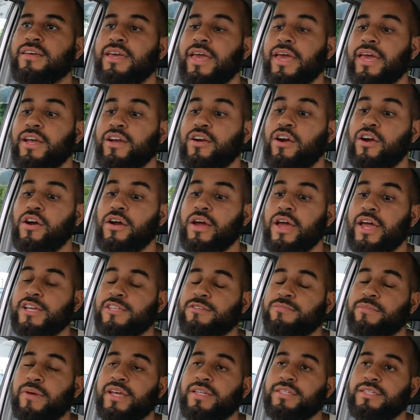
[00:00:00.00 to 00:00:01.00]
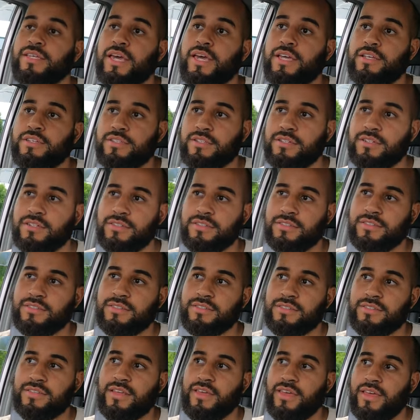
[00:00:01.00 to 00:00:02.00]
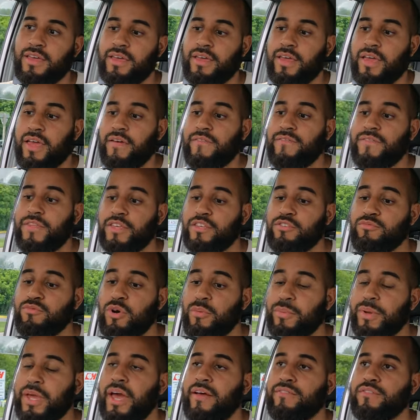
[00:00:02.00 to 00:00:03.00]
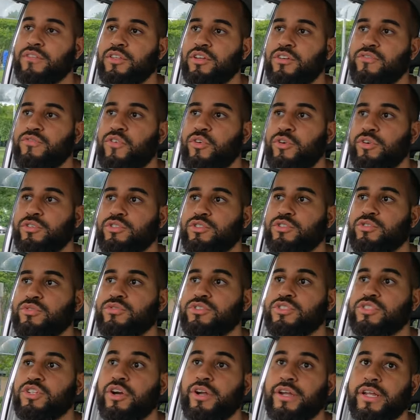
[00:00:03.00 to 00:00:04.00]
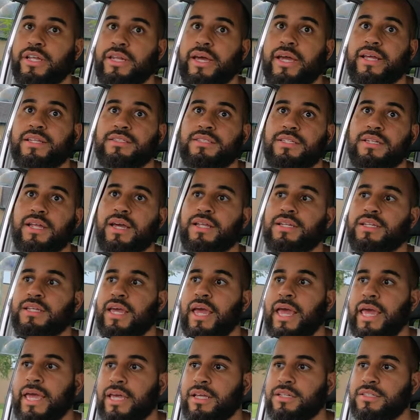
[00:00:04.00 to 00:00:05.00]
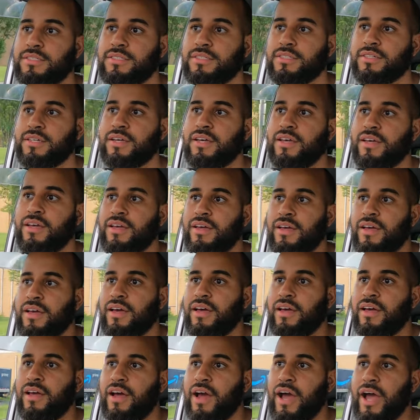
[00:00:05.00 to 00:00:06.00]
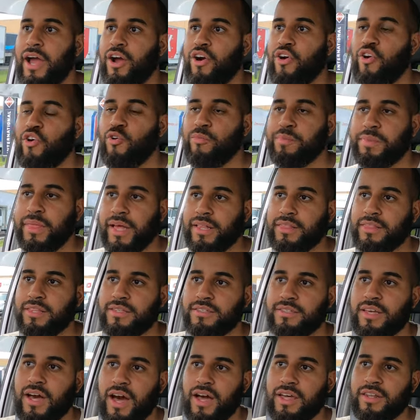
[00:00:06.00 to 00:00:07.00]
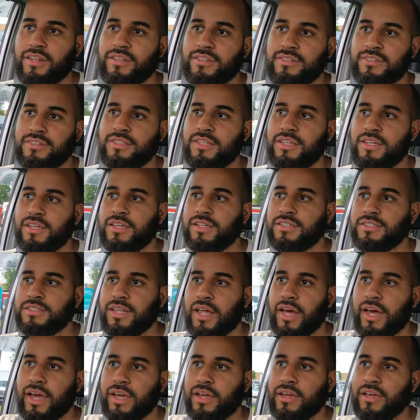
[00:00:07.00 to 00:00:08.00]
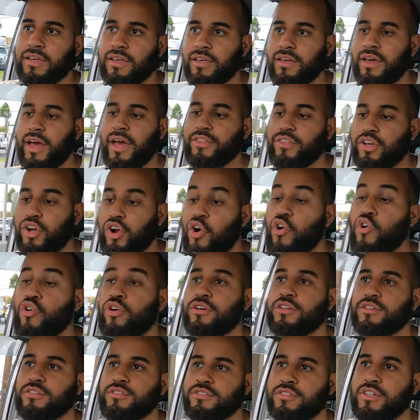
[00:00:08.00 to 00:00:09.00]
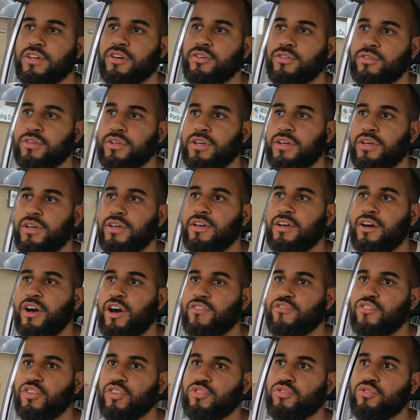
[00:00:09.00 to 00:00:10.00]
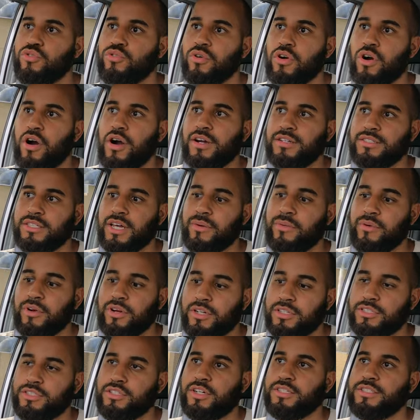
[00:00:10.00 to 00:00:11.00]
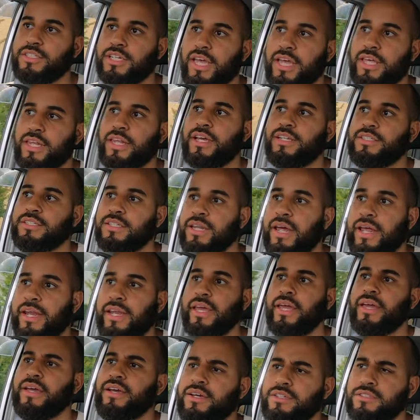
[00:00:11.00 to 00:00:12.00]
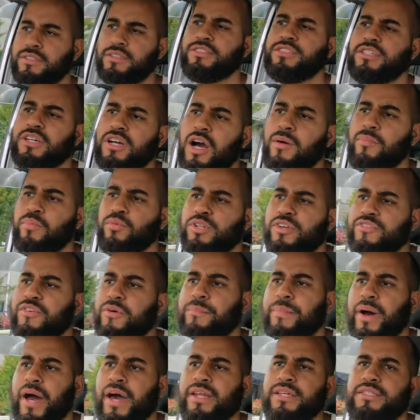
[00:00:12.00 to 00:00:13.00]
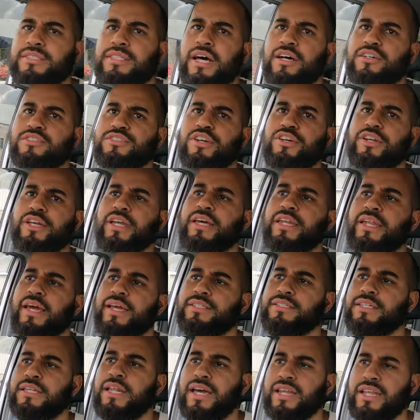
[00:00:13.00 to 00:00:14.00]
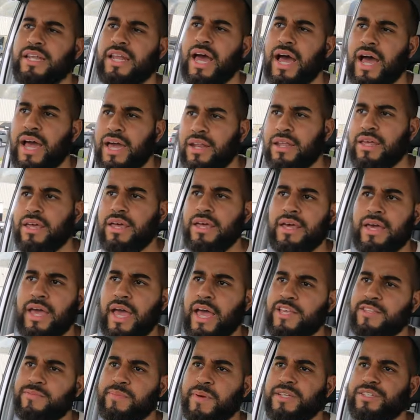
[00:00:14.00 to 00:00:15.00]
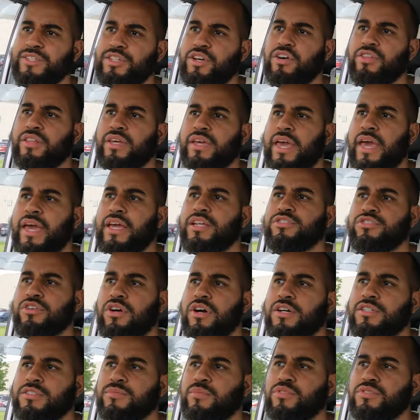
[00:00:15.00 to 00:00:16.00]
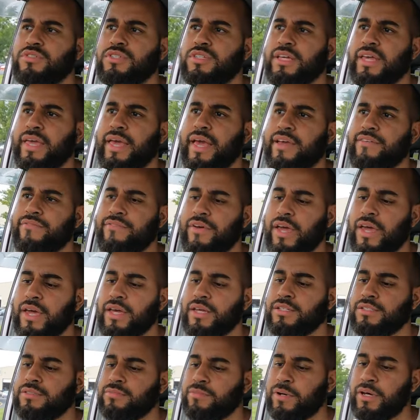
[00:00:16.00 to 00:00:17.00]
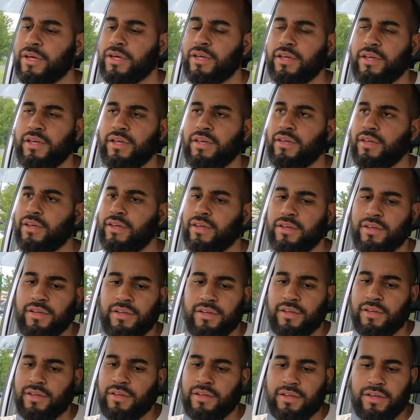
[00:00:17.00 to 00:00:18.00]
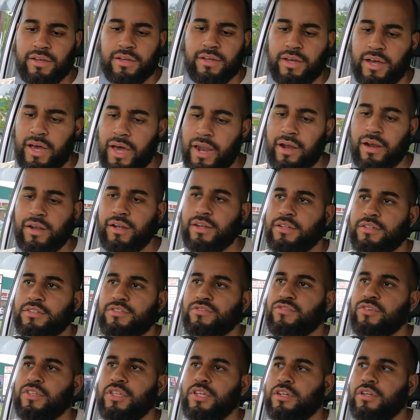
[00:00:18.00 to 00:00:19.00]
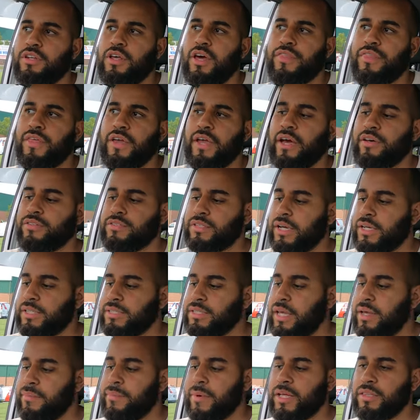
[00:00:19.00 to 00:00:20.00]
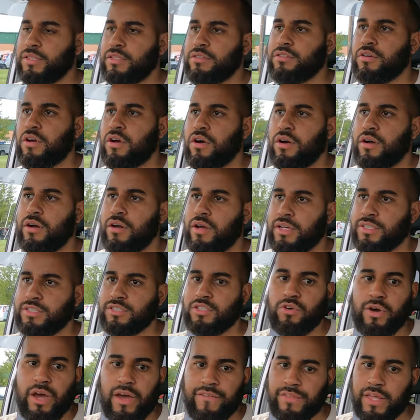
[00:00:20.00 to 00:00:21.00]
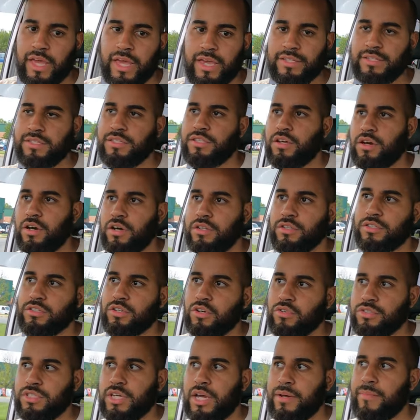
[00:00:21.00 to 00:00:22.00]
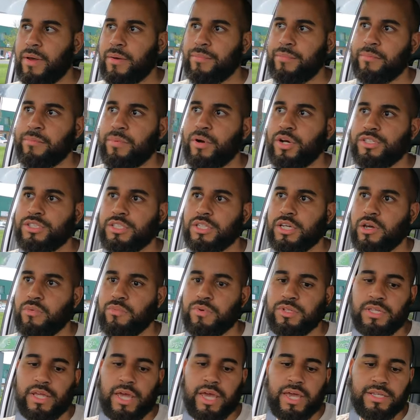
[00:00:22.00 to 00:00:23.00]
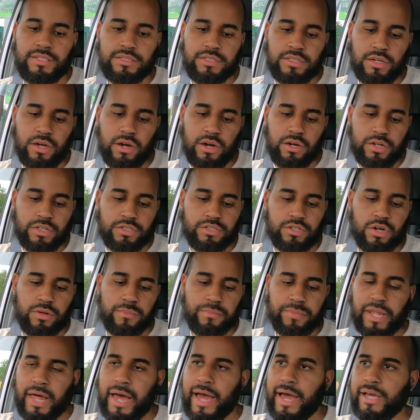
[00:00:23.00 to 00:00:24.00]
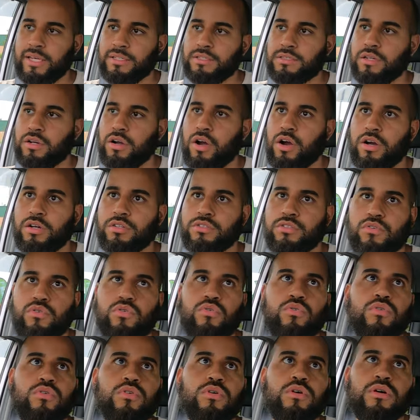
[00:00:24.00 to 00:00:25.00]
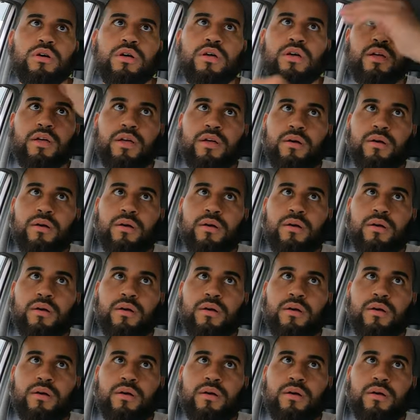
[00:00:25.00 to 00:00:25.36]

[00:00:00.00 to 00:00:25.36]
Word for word: K car expectations. If this is what we have to look forward to starting 1998, I hope that this Honda Z is like at the cornerstone of the cool cars that we're going to start to get in 1998 because there's a couple different body styles starting in 1999 especially all the k trucks most of the k vans but there's really nothing else i can say about this car i still have the ac on this whole time i've been punching it with the ac on it's on blast the car's cool